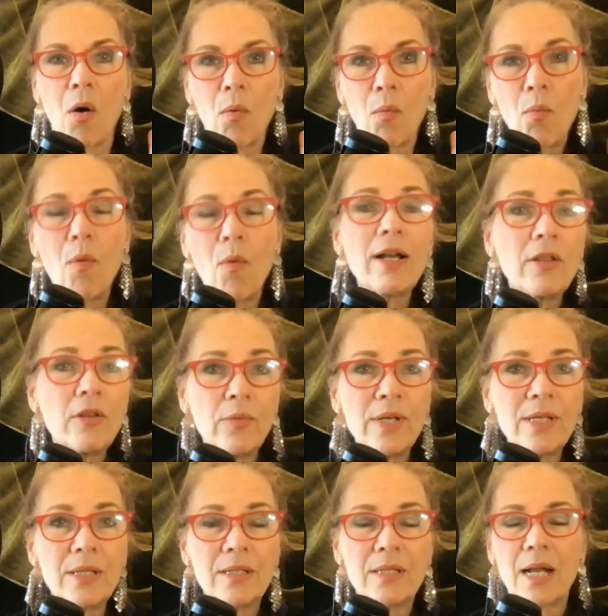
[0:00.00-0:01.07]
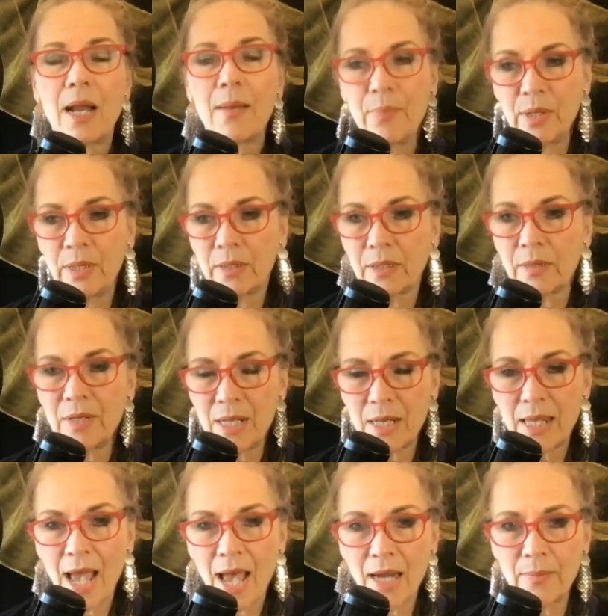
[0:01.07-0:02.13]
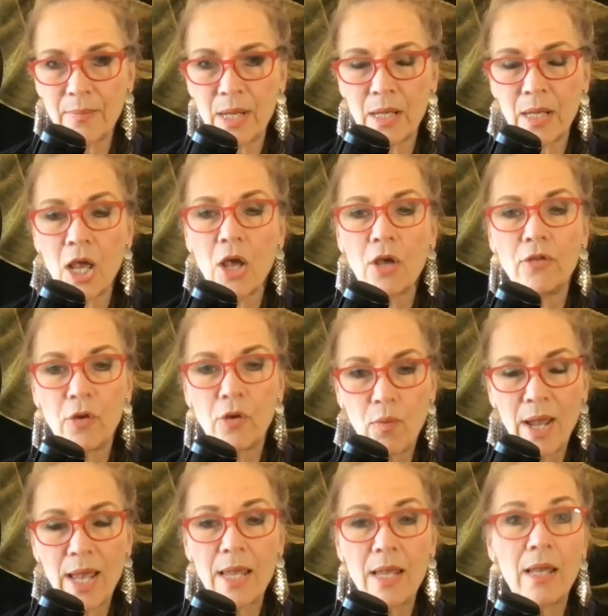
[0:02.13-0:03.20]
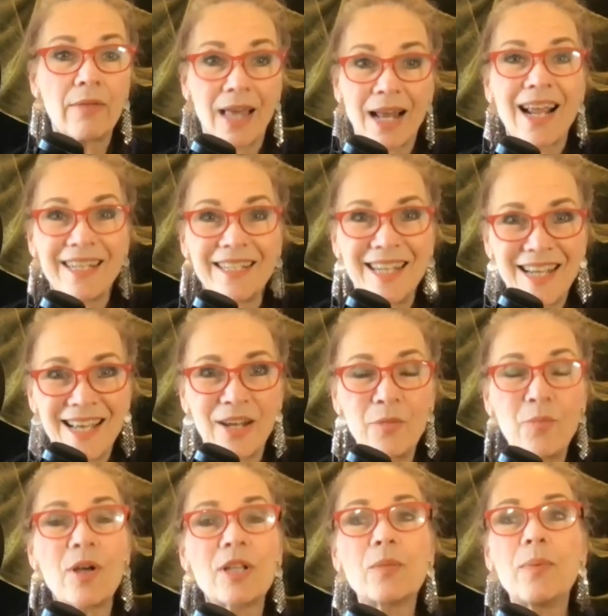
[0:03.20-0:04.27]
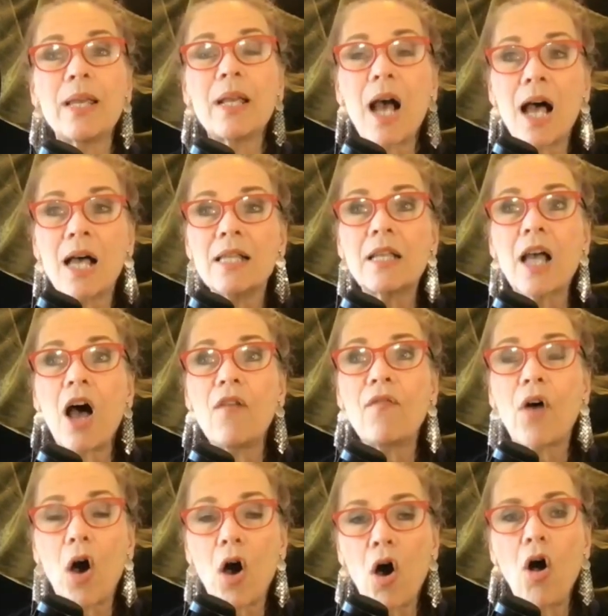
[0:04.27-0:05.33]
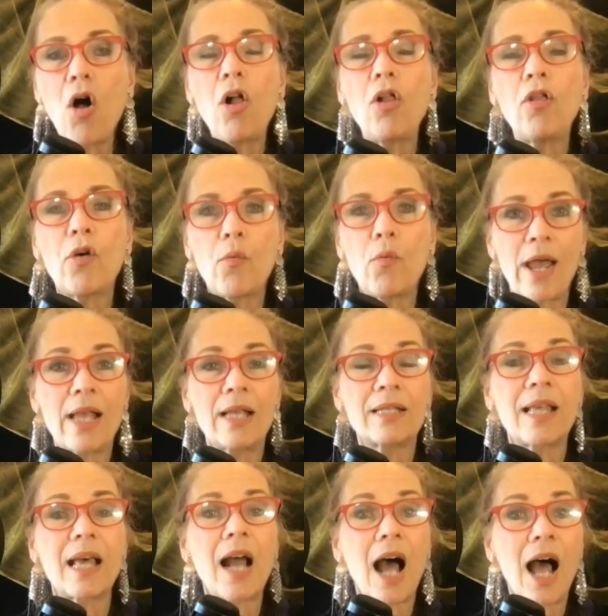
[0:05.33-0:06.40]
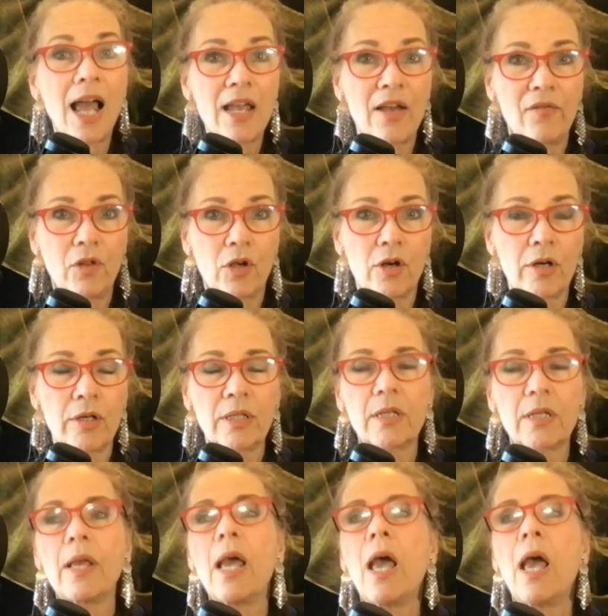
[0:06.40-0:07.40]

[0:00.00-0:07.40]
One of the reasons that I built the Academy the way that I did was because of all the ways that I have learned,